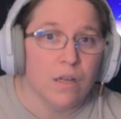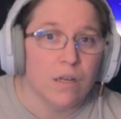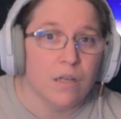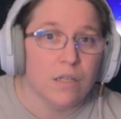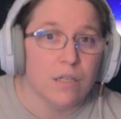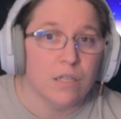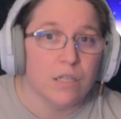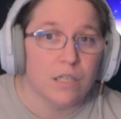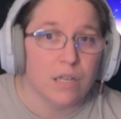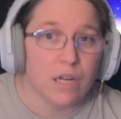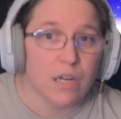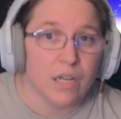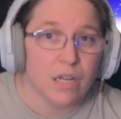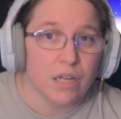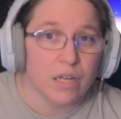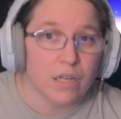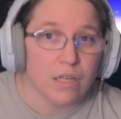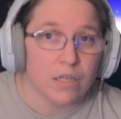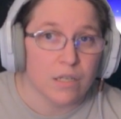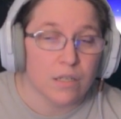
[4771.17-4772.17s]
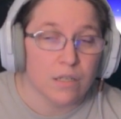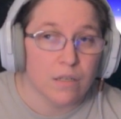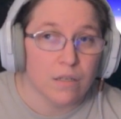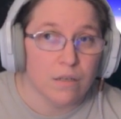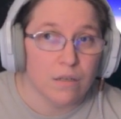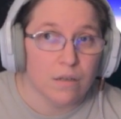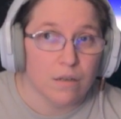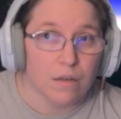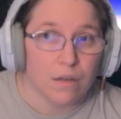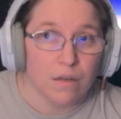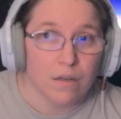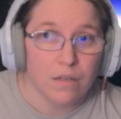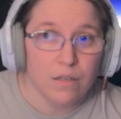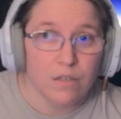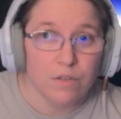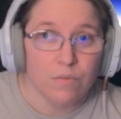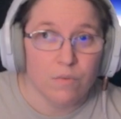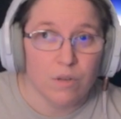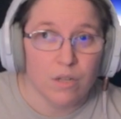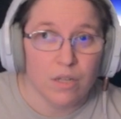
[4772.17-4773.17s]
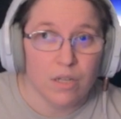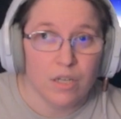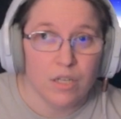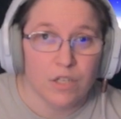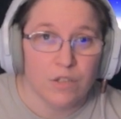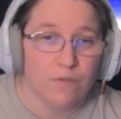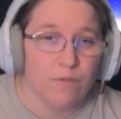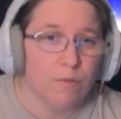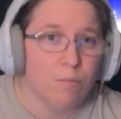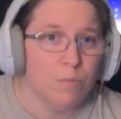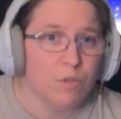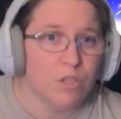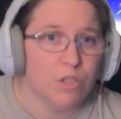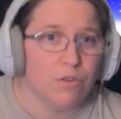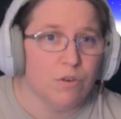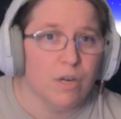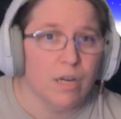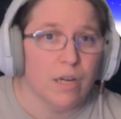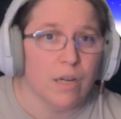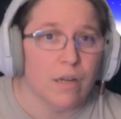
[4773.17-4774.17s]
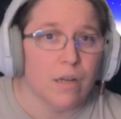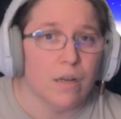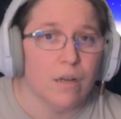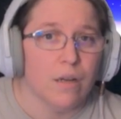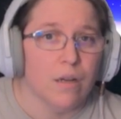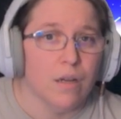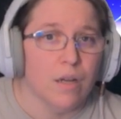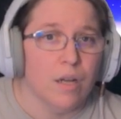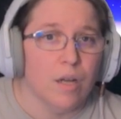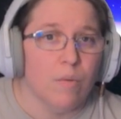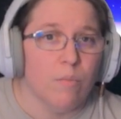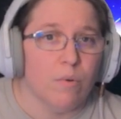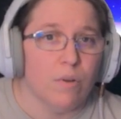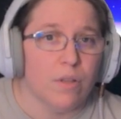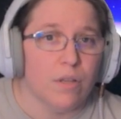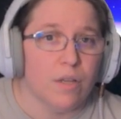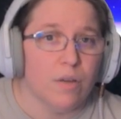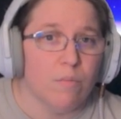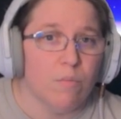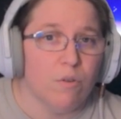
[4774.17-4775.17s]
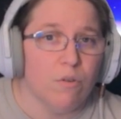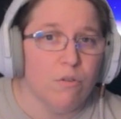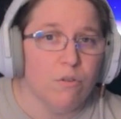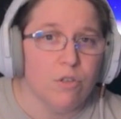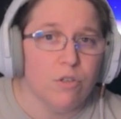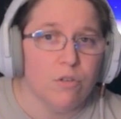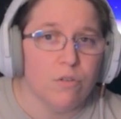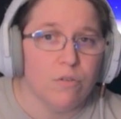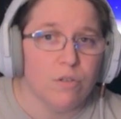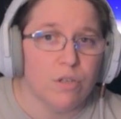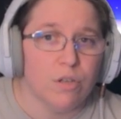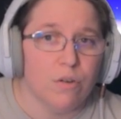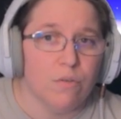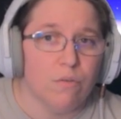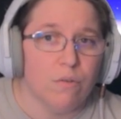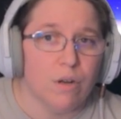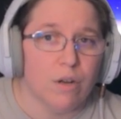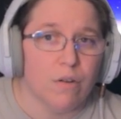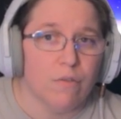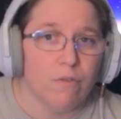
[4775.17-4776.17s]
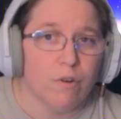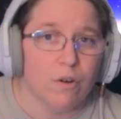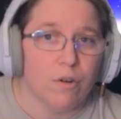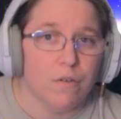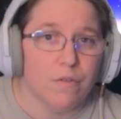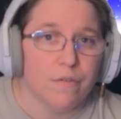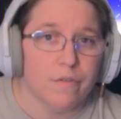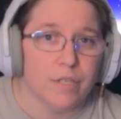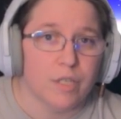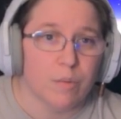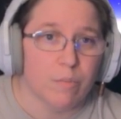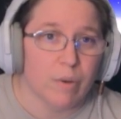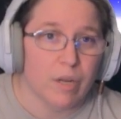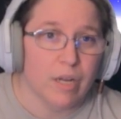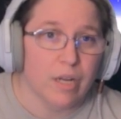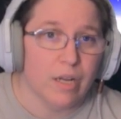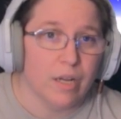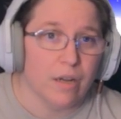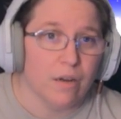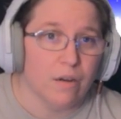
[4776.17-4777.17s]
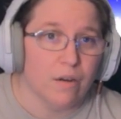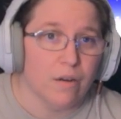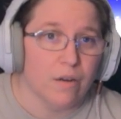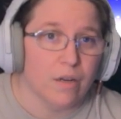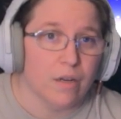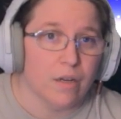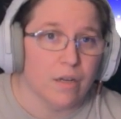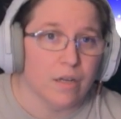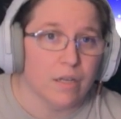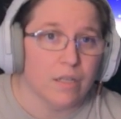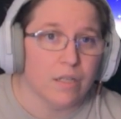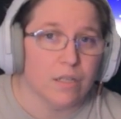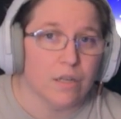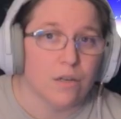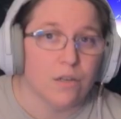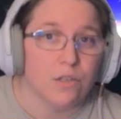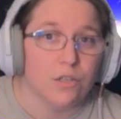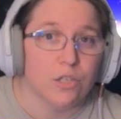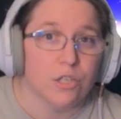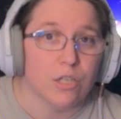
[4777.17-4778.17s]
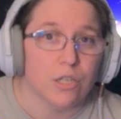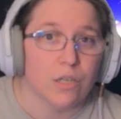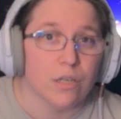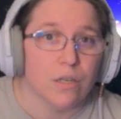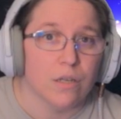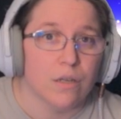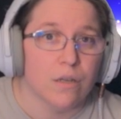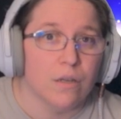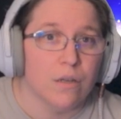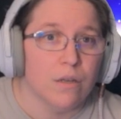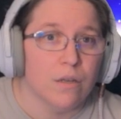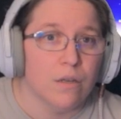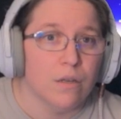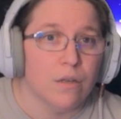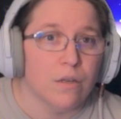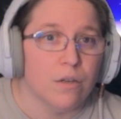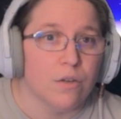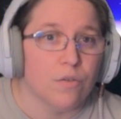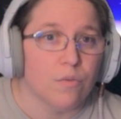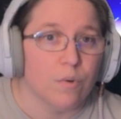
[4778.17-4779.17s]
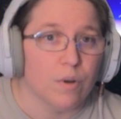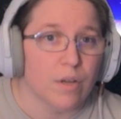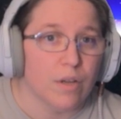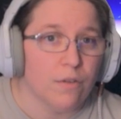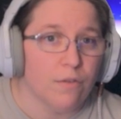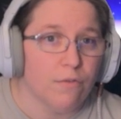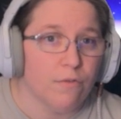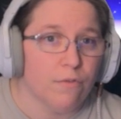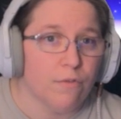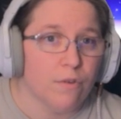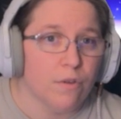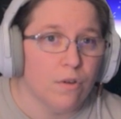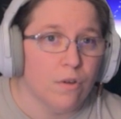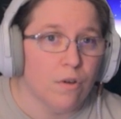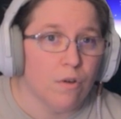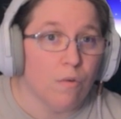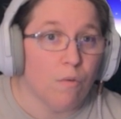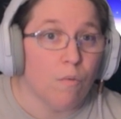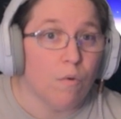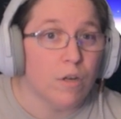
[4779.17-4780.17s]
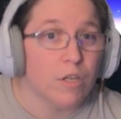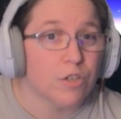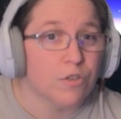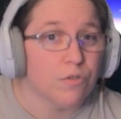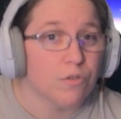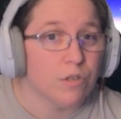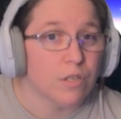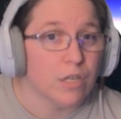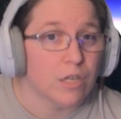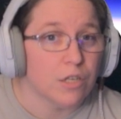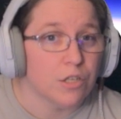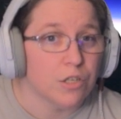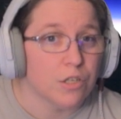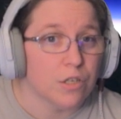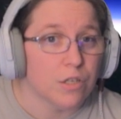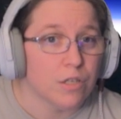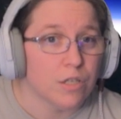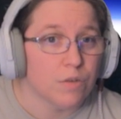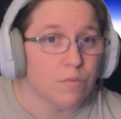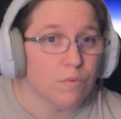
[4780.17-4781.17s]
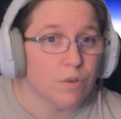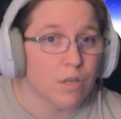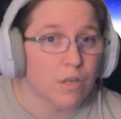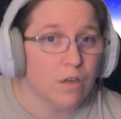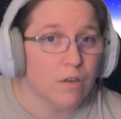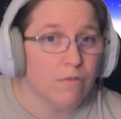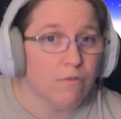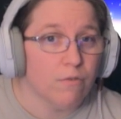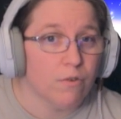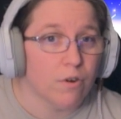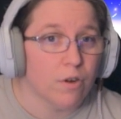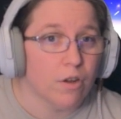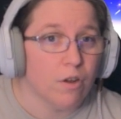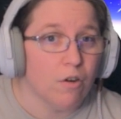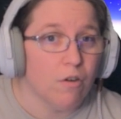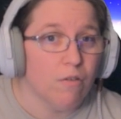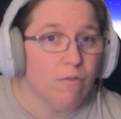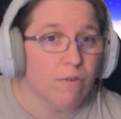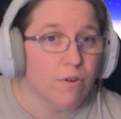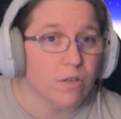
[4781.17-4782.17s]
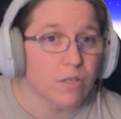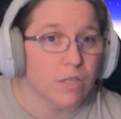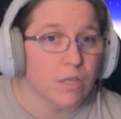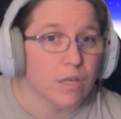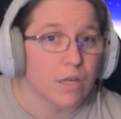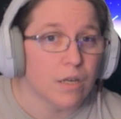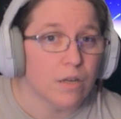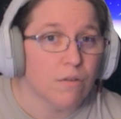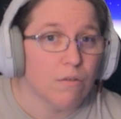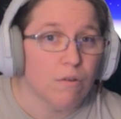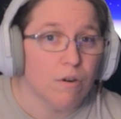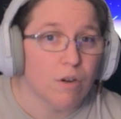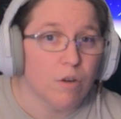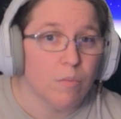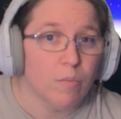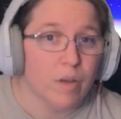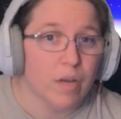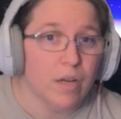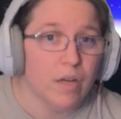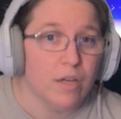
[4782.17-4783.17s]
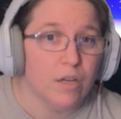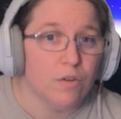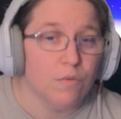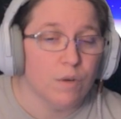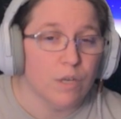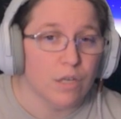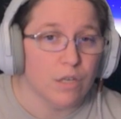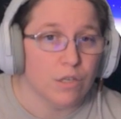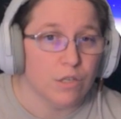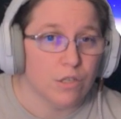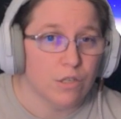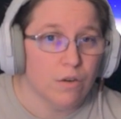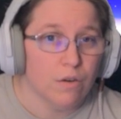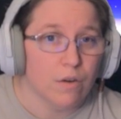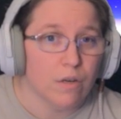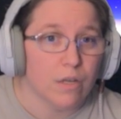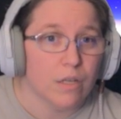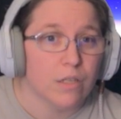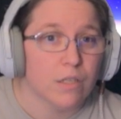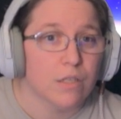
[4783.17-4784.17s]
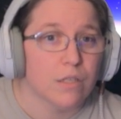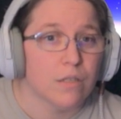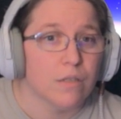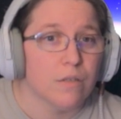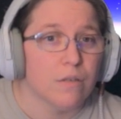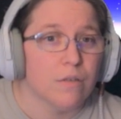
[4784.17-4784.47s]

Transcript: steadiness, and release from strain. but the emotional tone evolves depending on exhaustion, grief, watch rotations, recovery oversight, or companion reassurance.